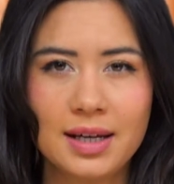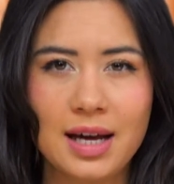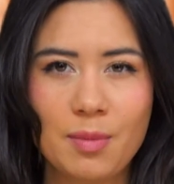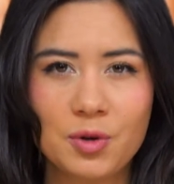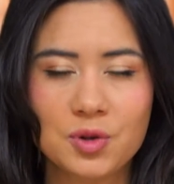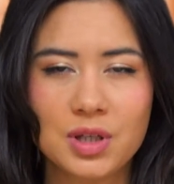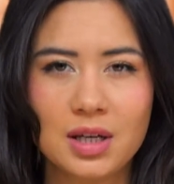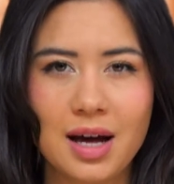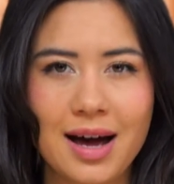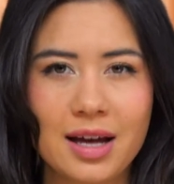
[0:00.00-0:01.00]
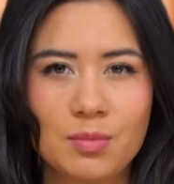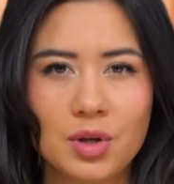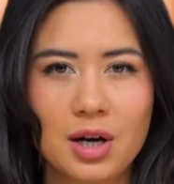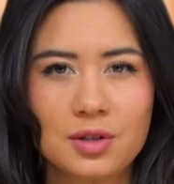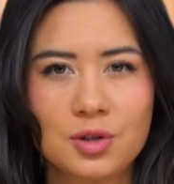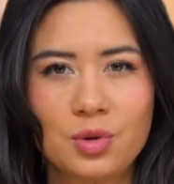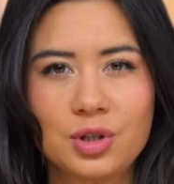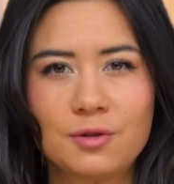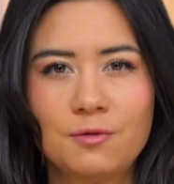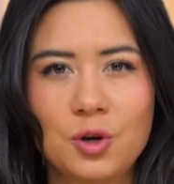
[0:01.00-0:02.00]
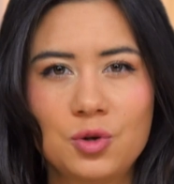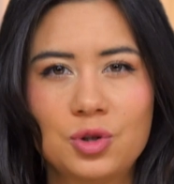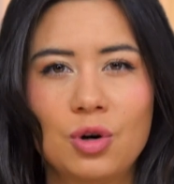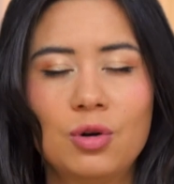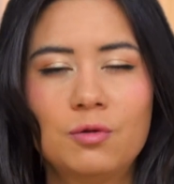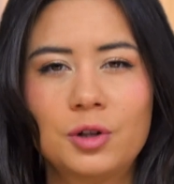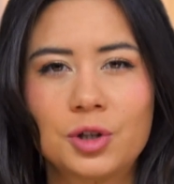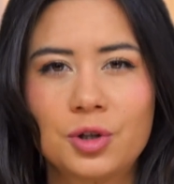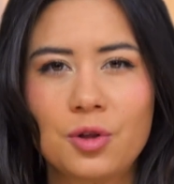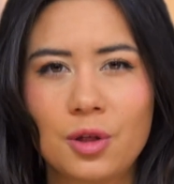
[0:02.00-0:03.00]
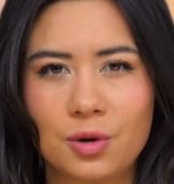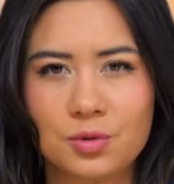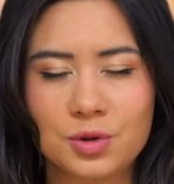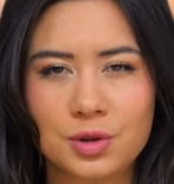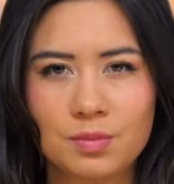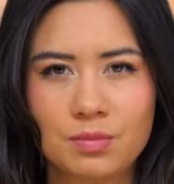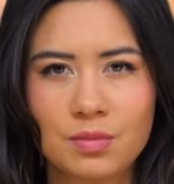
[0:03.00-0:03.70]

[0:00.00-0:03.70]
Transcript: Capito said, "I am not going to vote to overturn those."